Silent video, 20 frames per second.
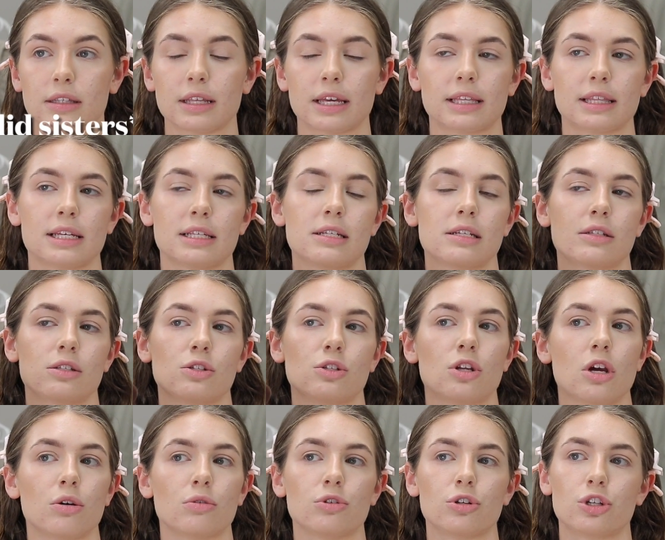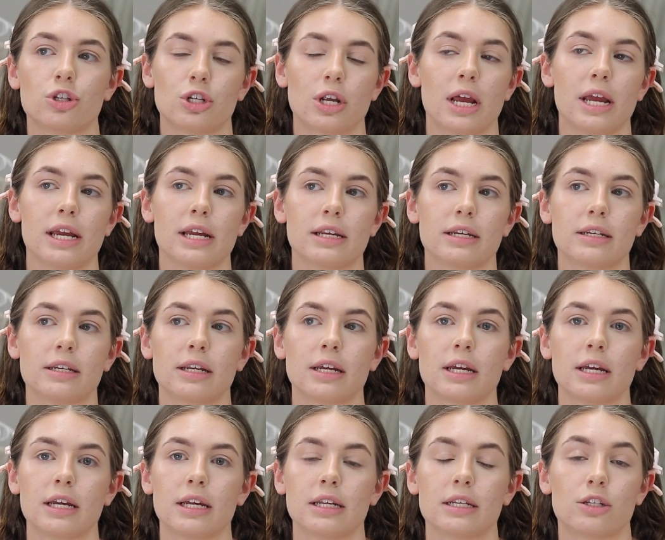Like, this is no shade
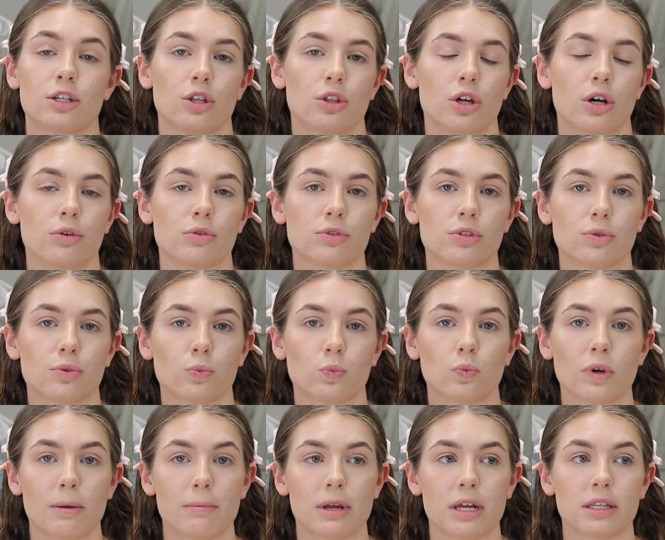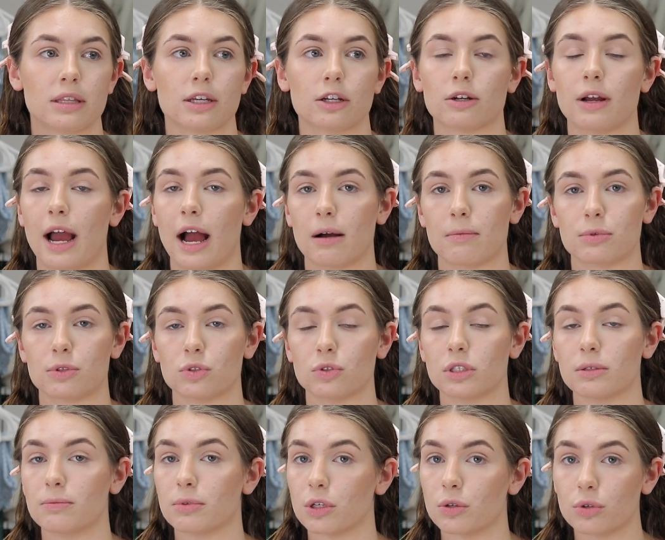to those women. They're
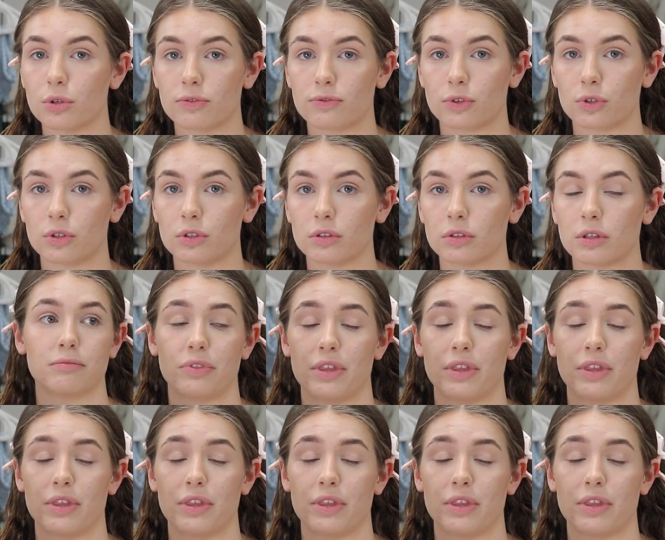absolutely beautiful.